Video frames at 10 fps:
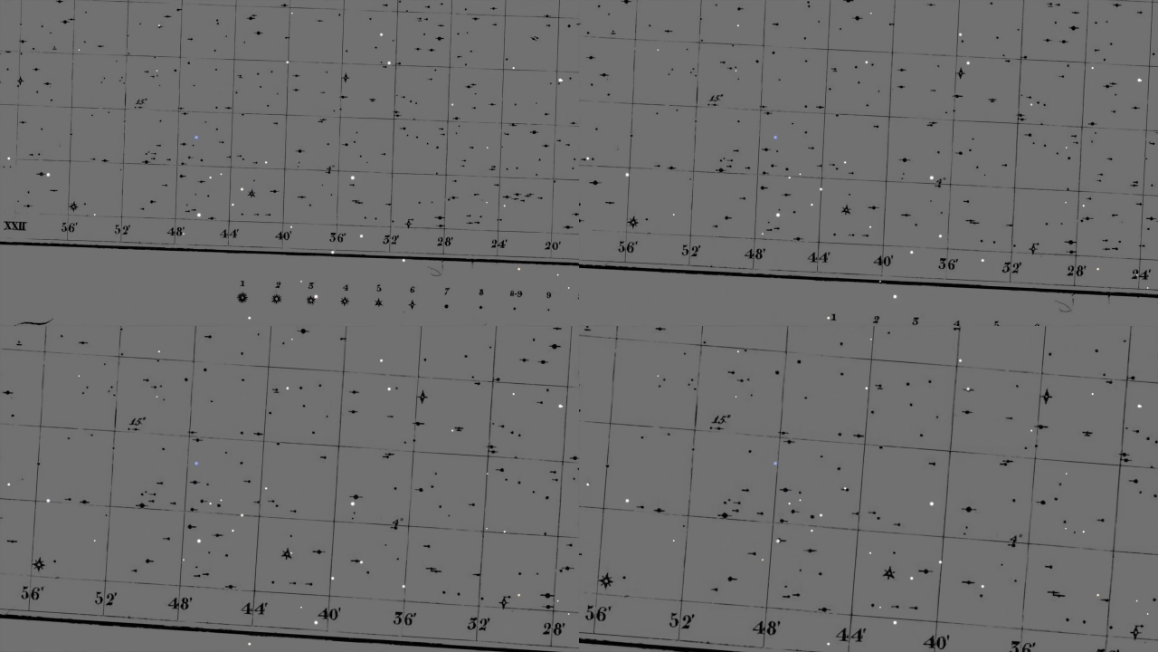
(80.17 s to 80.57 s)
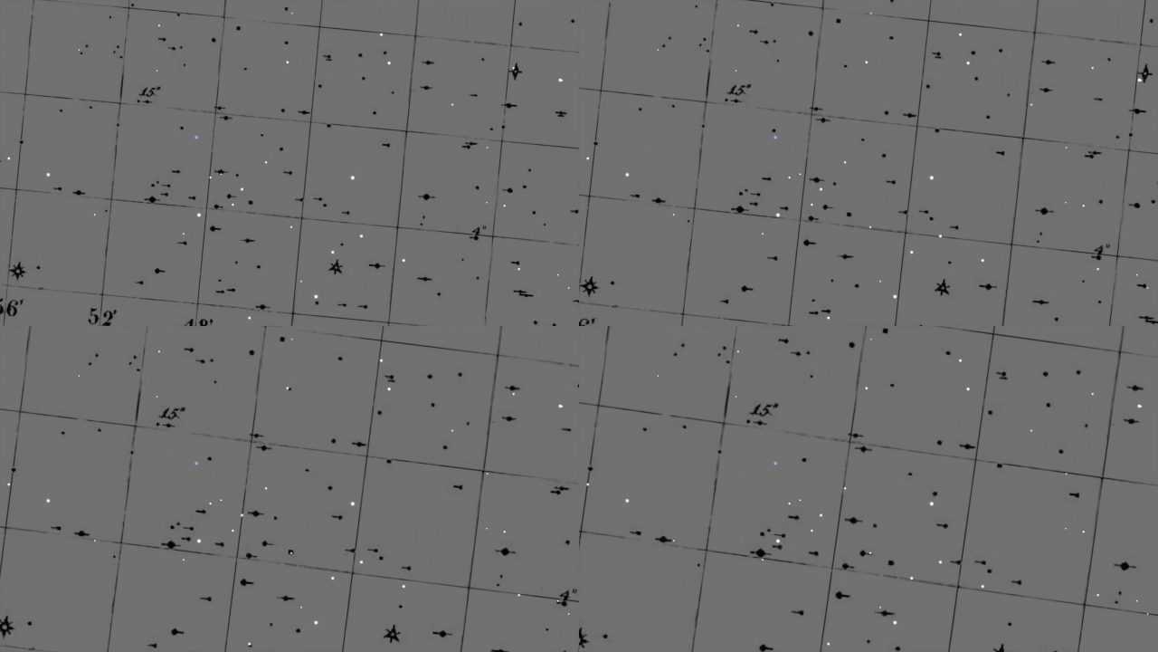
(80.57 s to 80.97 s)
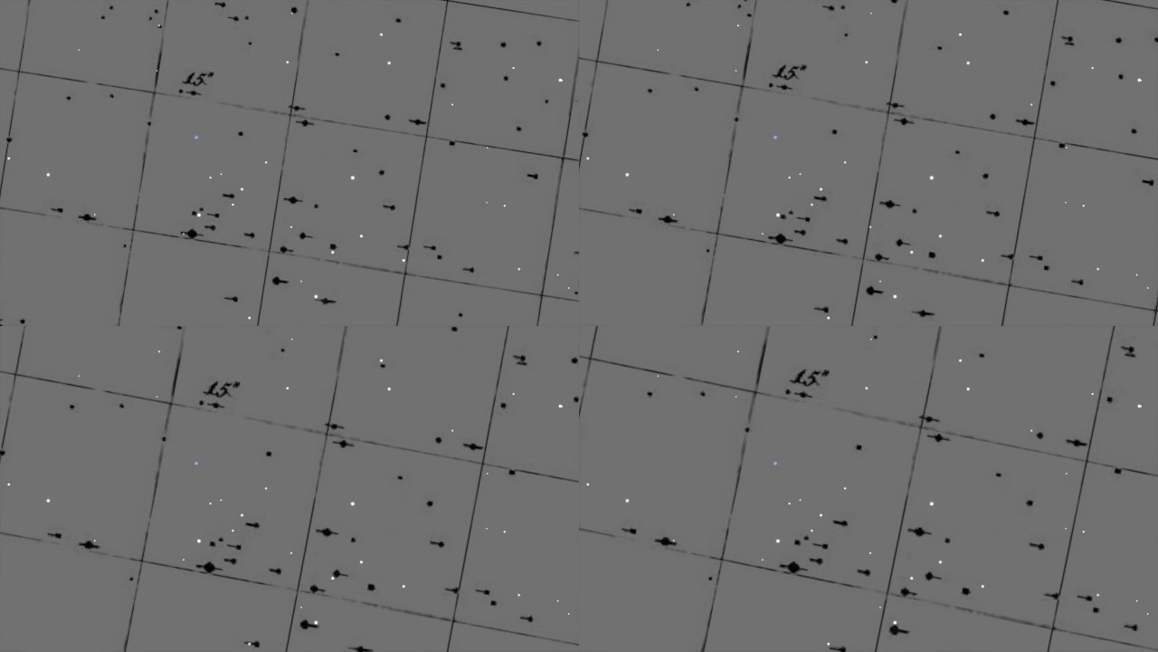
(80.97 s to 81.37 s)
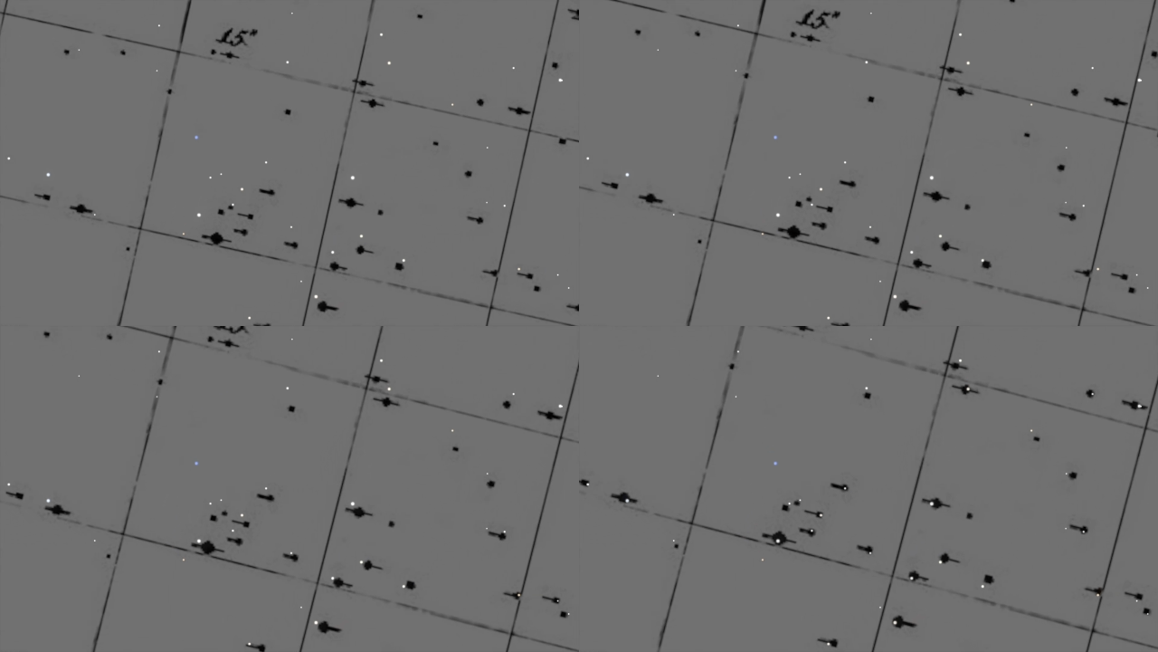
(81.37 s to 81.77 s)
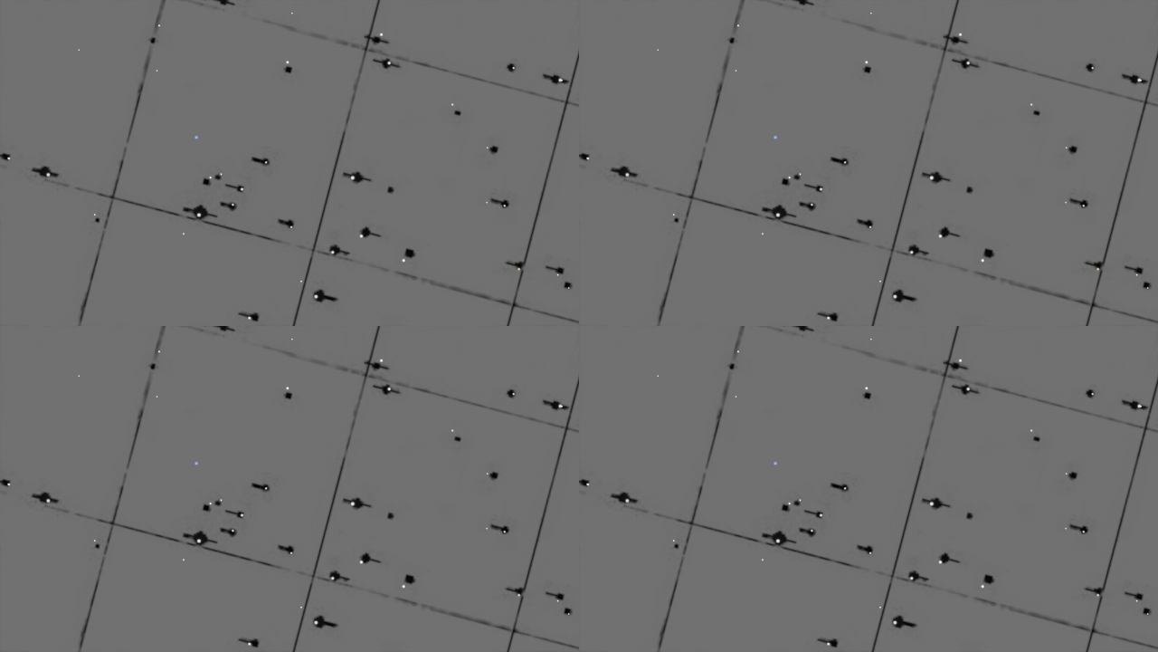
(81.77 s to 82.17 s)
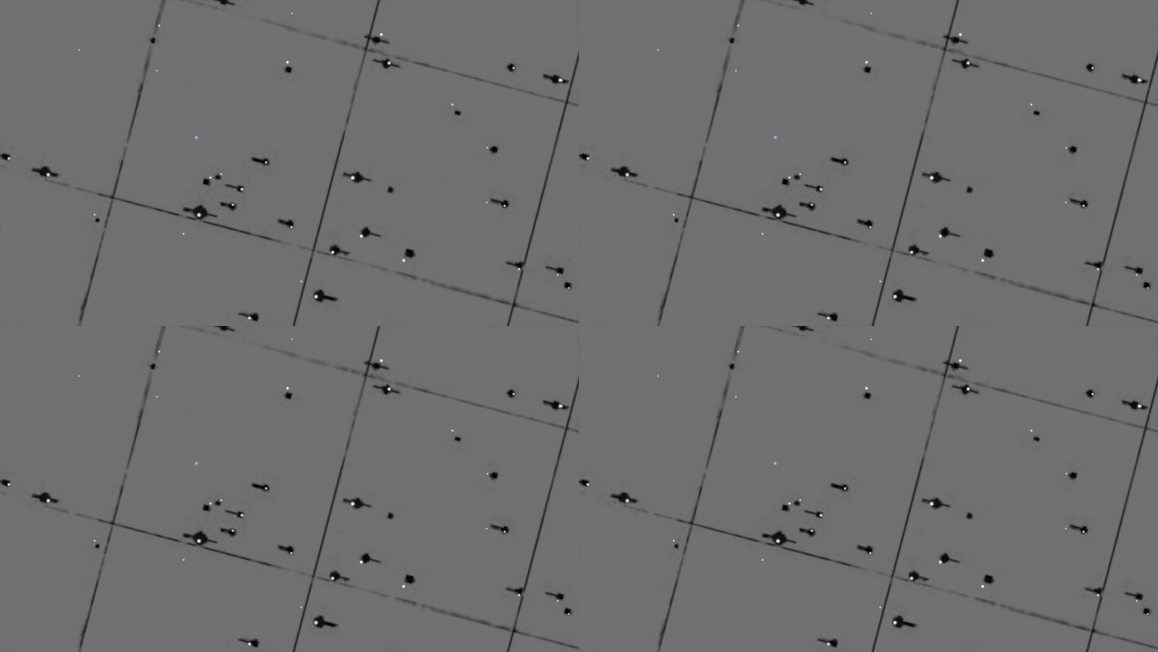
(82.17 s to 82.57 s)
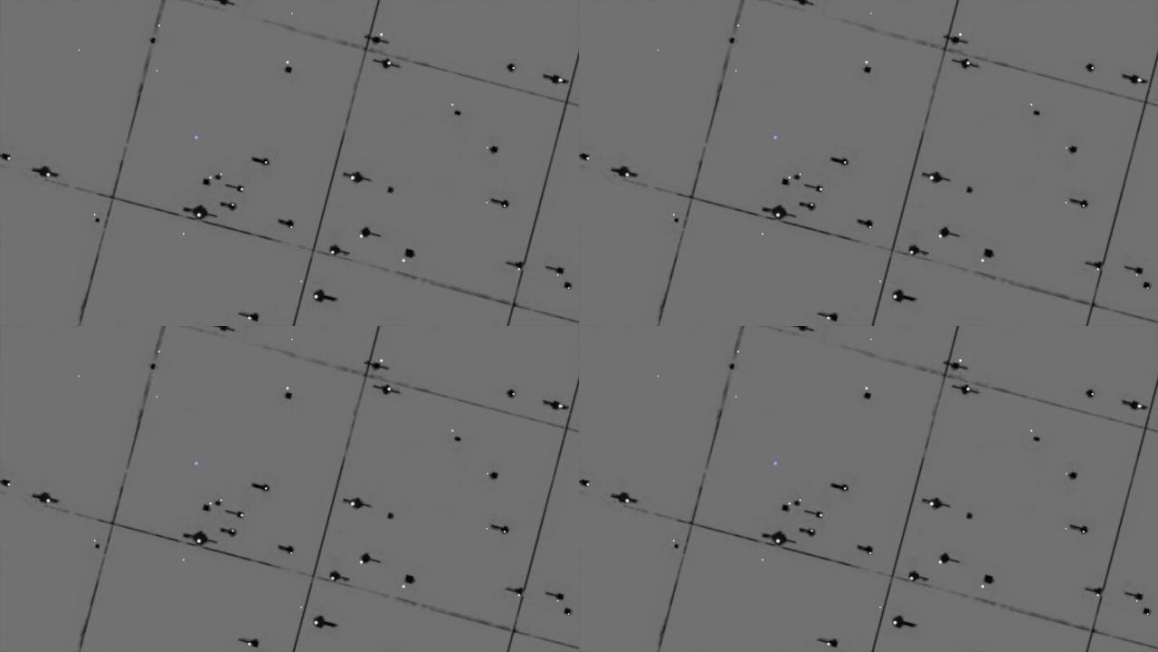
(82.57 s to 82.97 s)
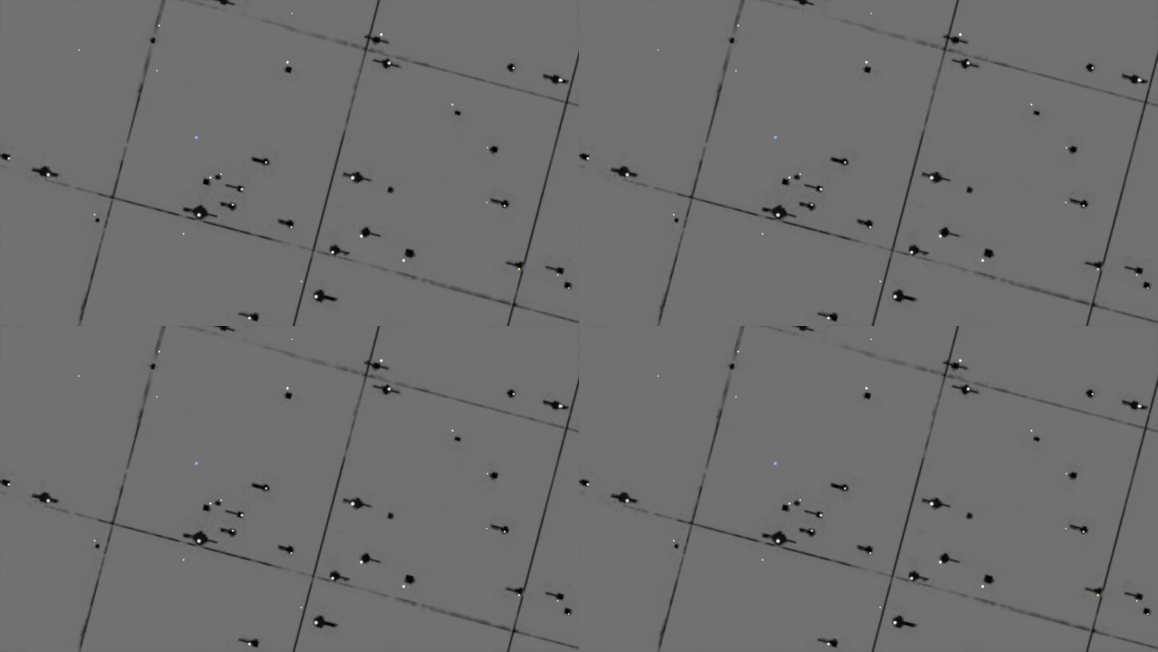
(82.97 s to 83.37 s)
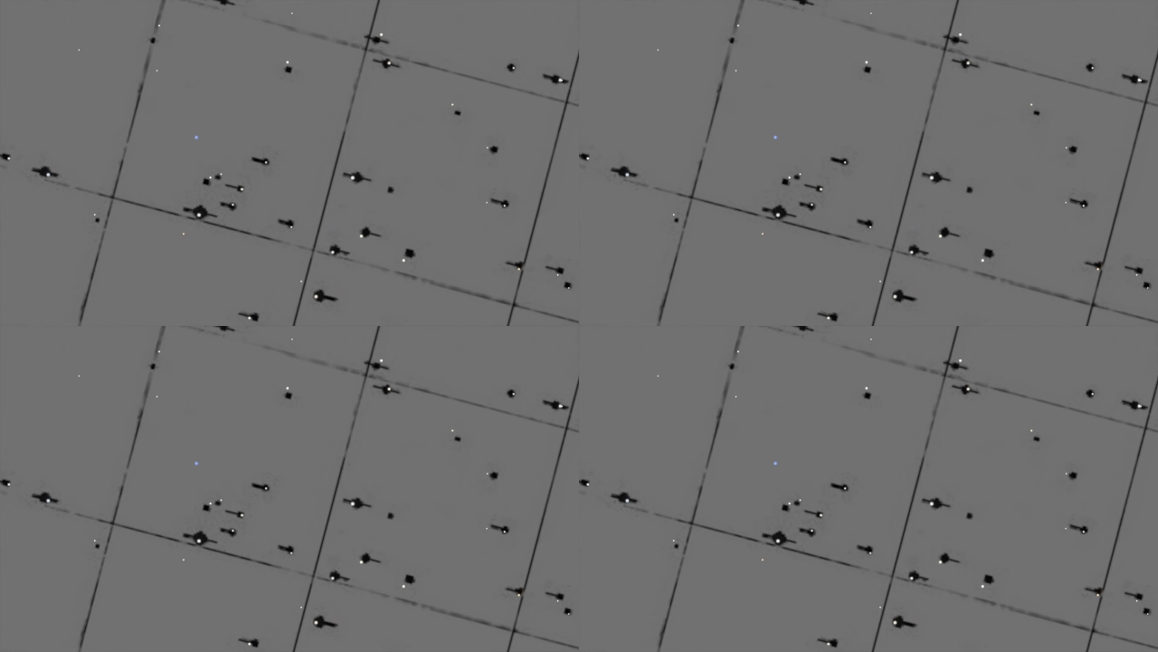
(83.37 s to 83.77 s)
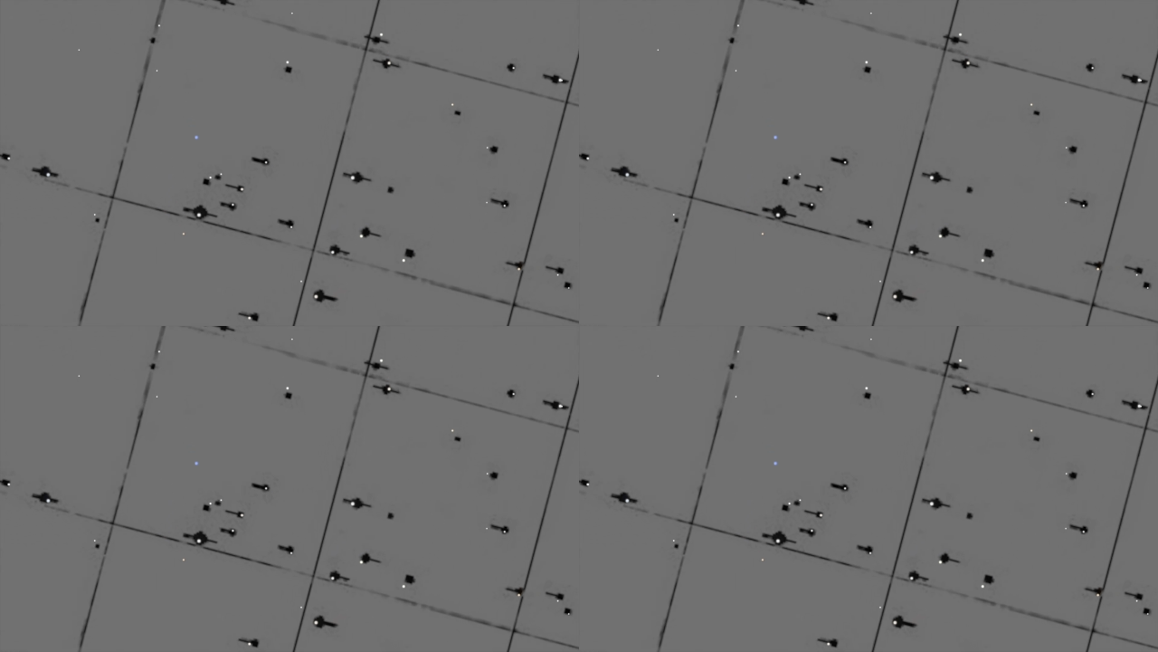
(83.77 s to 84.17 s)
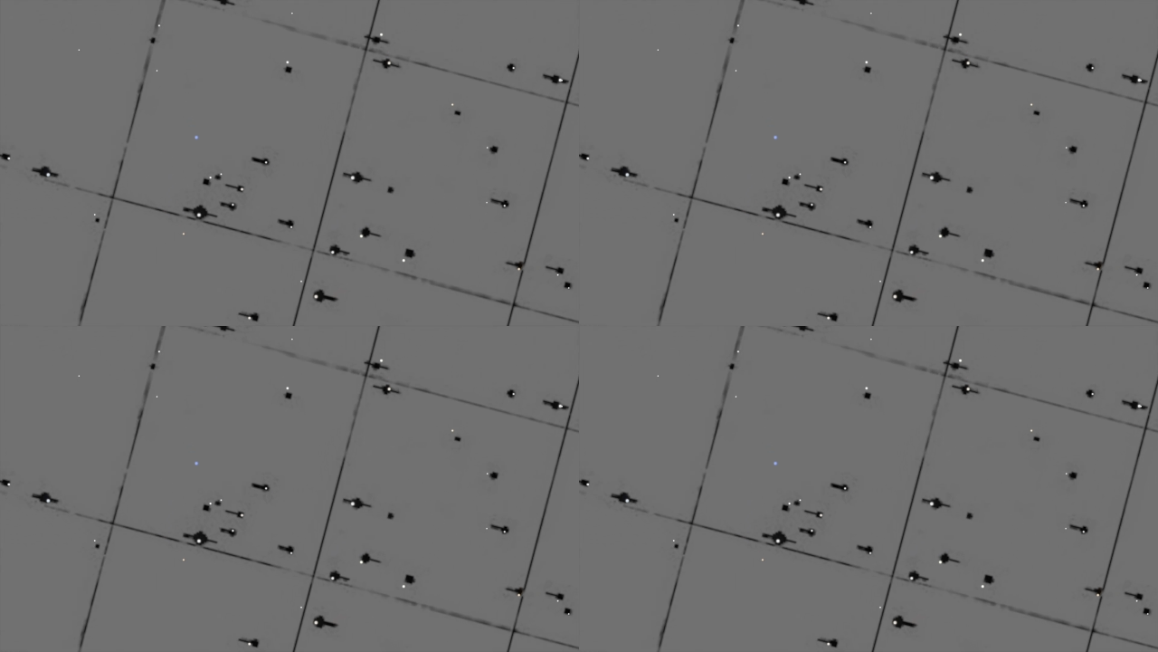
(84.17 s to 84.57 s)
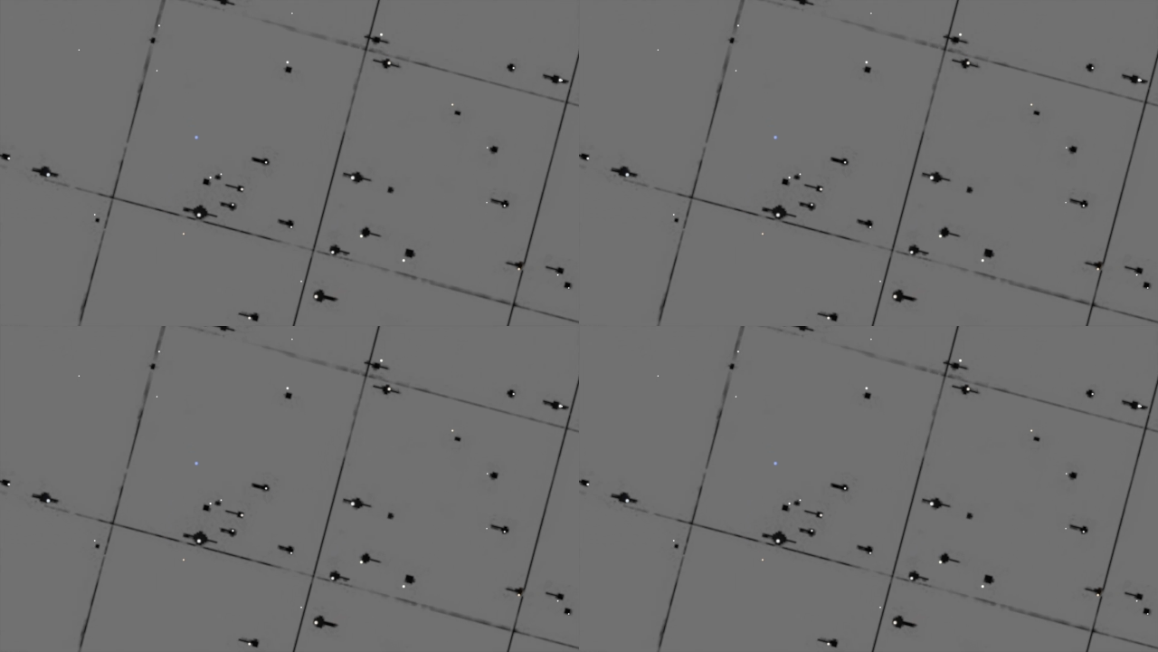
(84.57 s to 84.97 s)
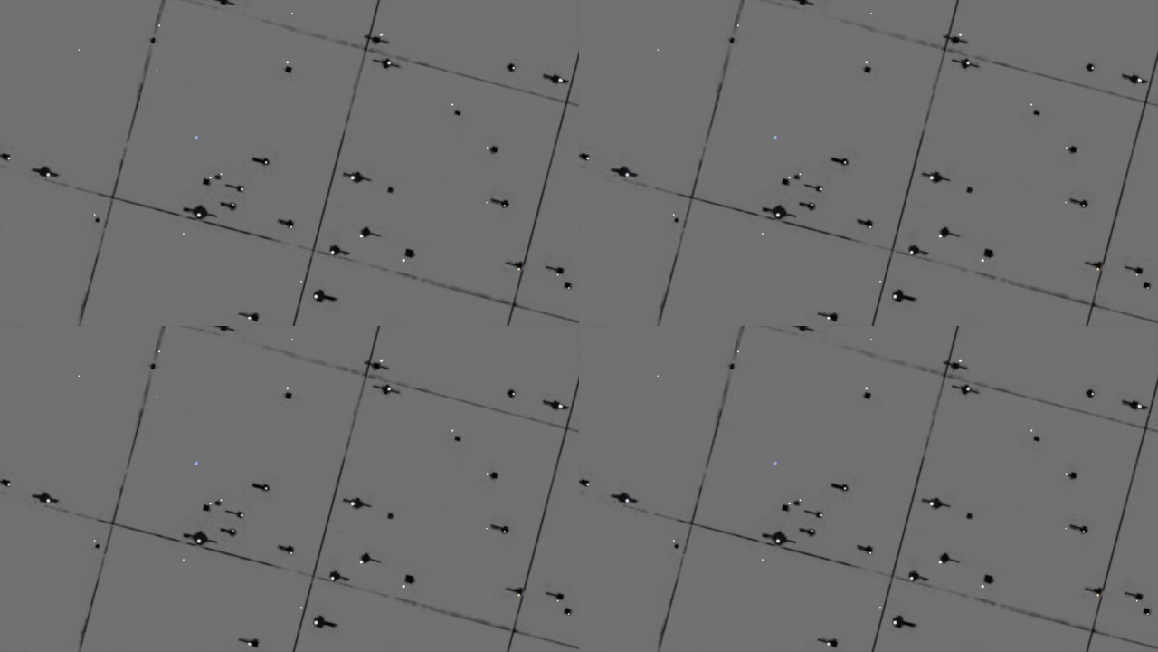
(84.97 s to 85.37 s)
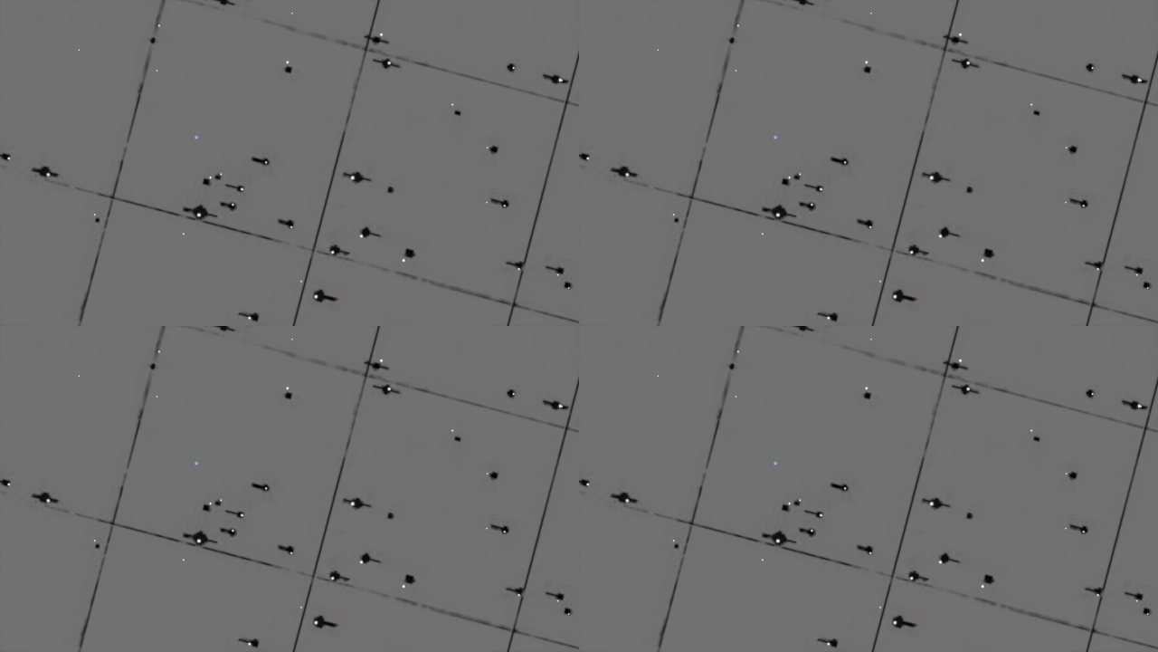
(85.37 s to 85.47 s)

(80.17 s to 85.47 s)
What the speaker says: Nobody's mouth can be seen.